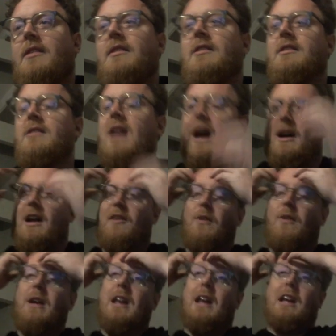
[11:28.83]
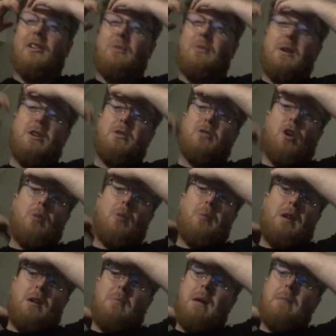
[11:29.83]
Yeah, if we can get to a
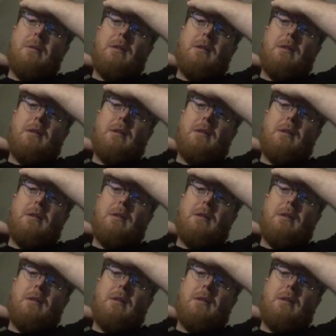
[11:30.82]
utopia, maybe